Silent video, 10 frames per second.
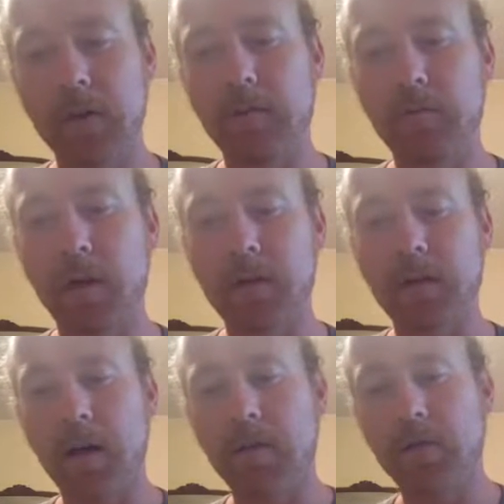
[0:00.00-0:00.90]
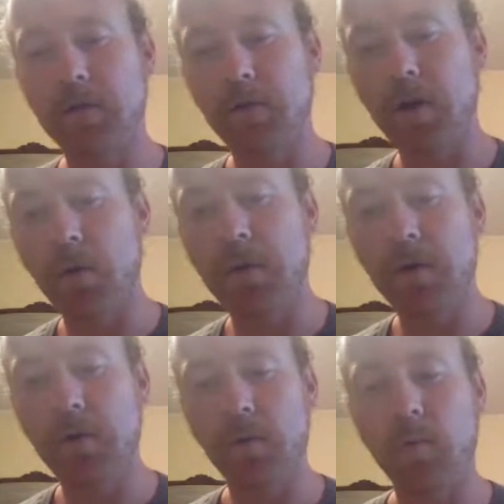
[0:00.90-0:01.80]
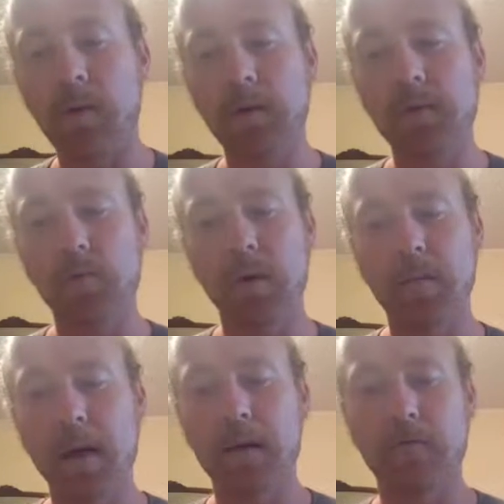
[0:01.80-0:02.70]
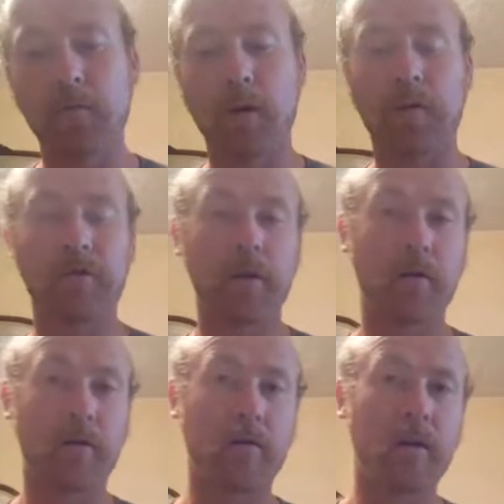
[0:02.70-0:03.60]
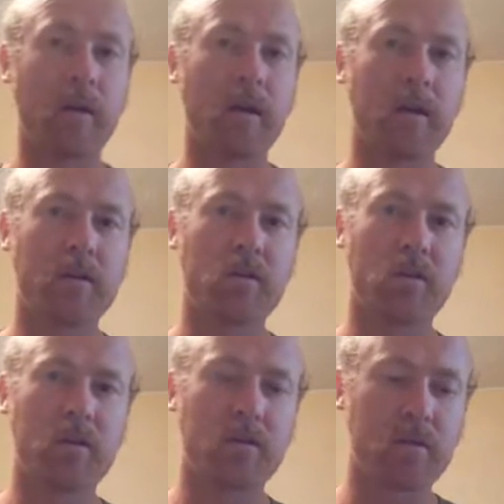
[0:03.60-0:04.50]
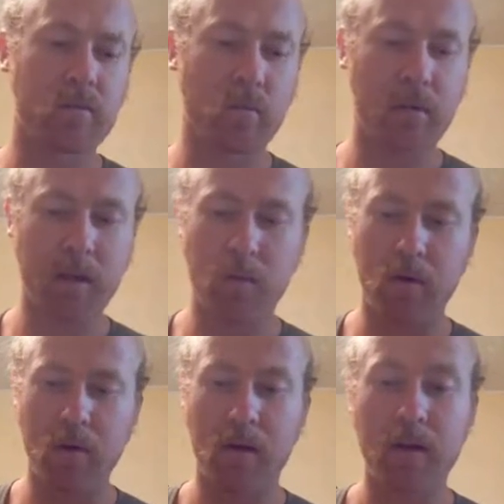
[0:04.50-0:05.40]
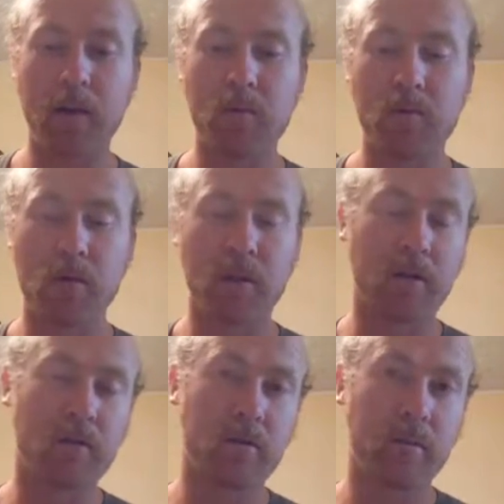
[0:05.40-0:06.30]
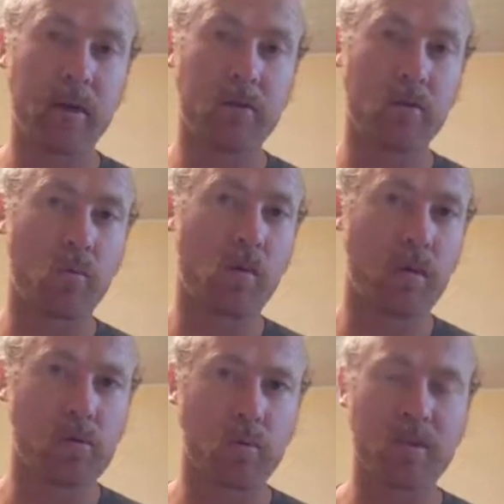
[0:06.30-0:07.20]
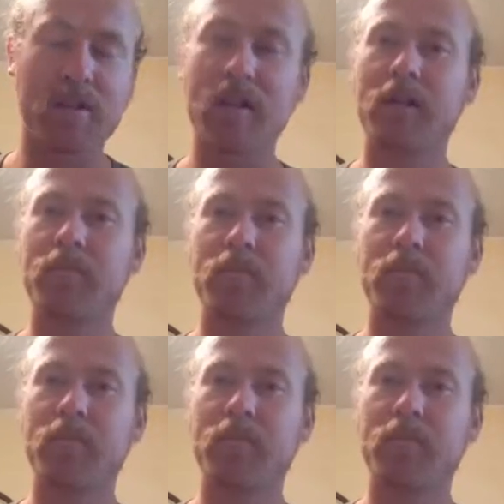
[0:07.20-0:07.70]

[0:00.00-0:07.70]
leaf plucked off. So Noah knew the waters were abated from off the earth. So this is when they were, uh, he was looking to make sure the waters were receded